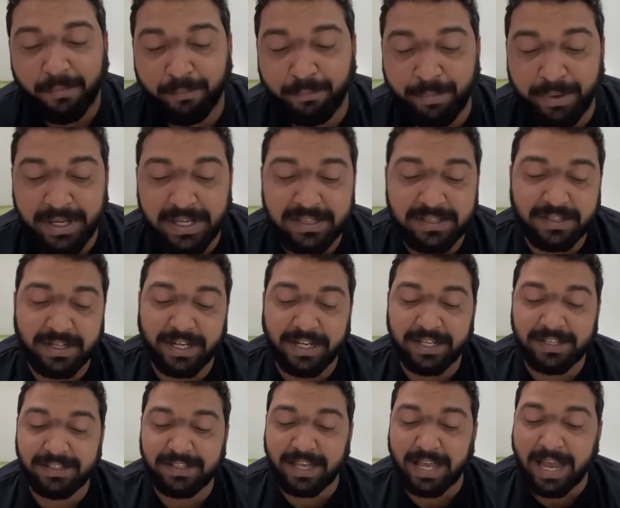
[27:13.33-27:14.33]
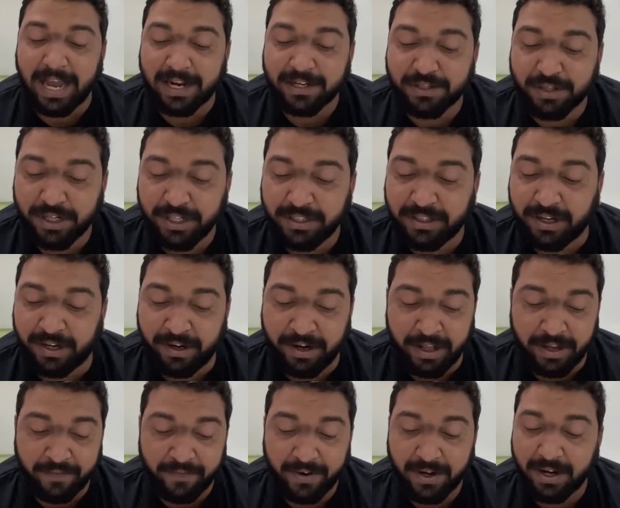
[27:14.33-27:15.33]
Beast is actually the
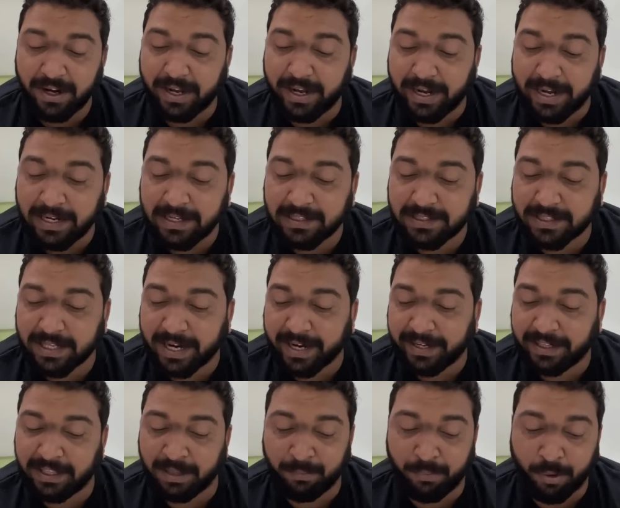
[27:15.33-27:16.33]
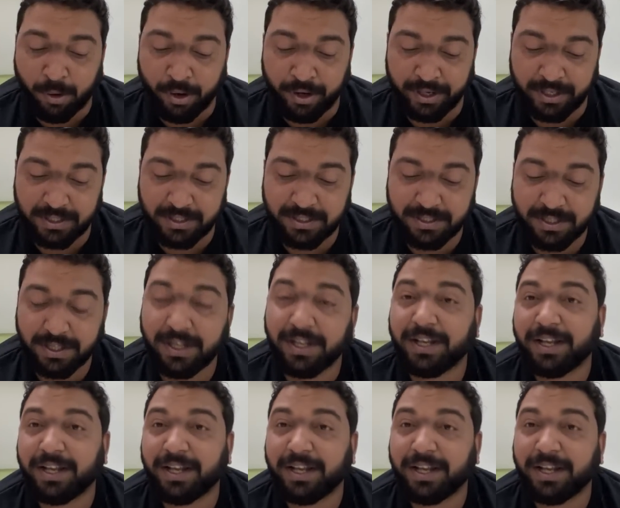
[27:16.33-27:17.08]
devil inside the boys.